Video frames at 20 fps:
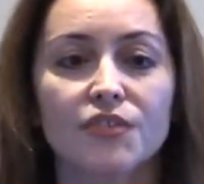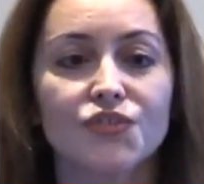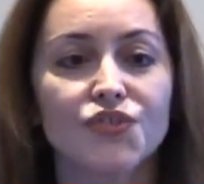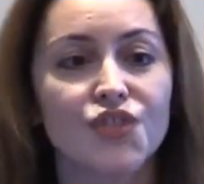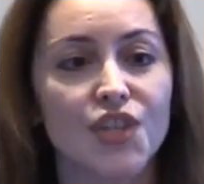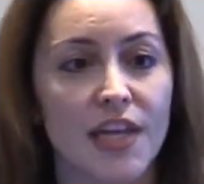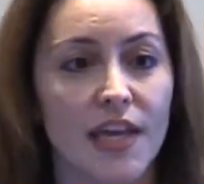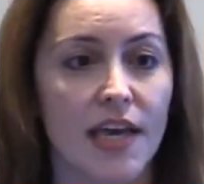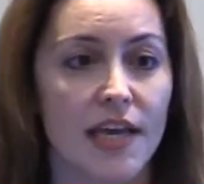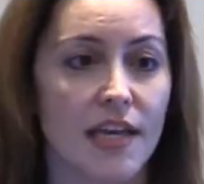
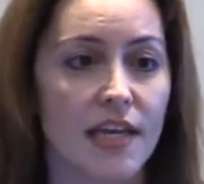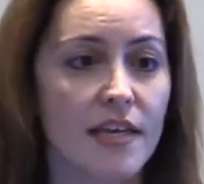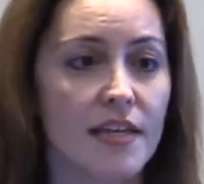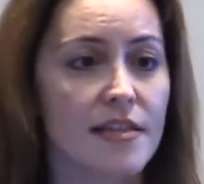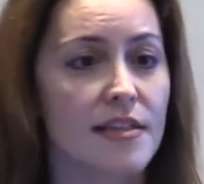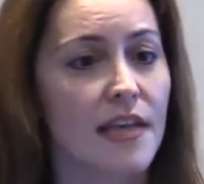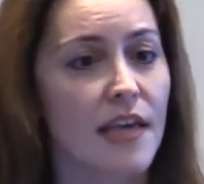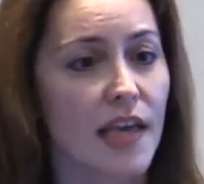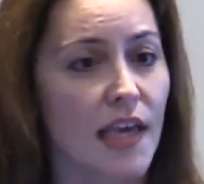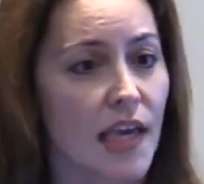
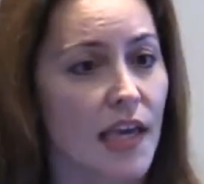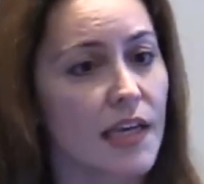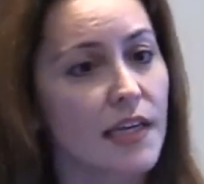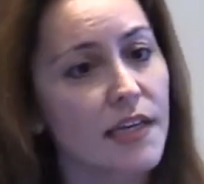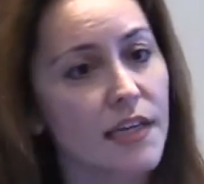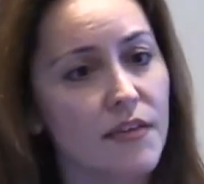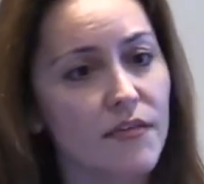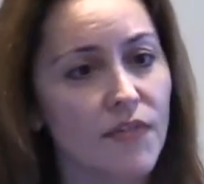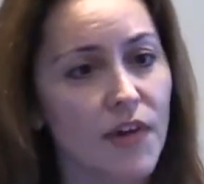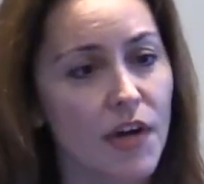genetics
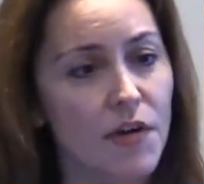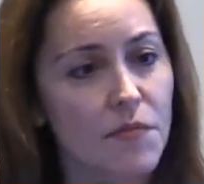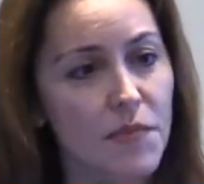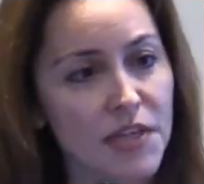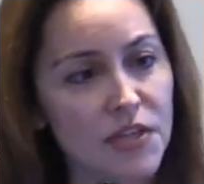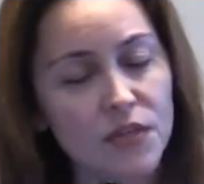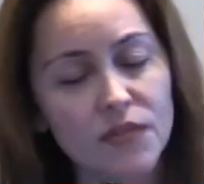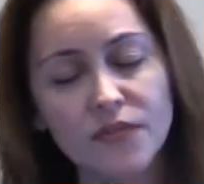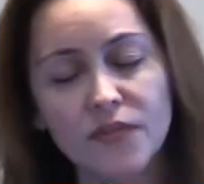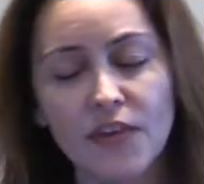and
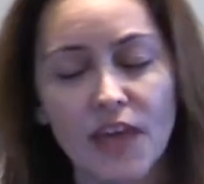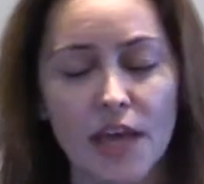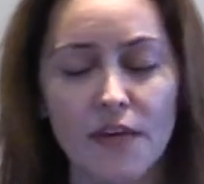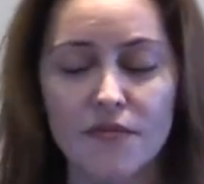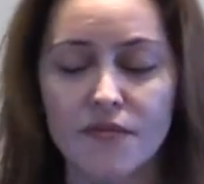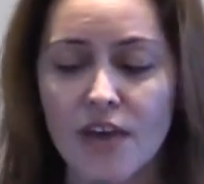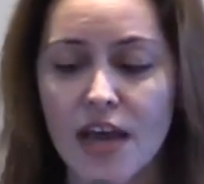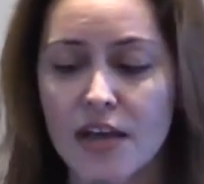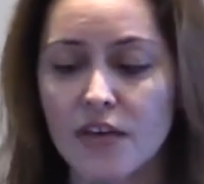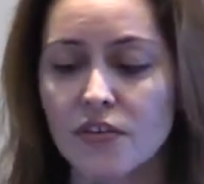environmental
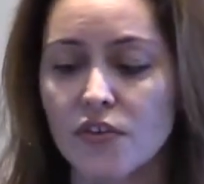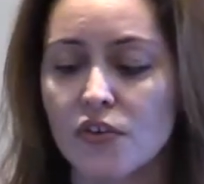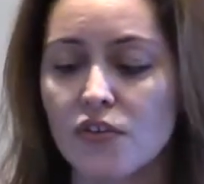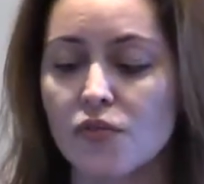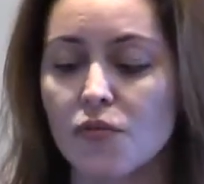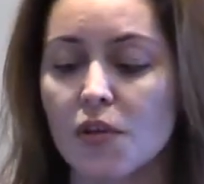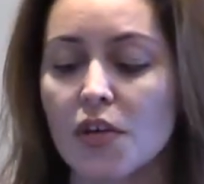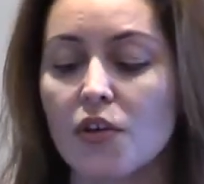factors.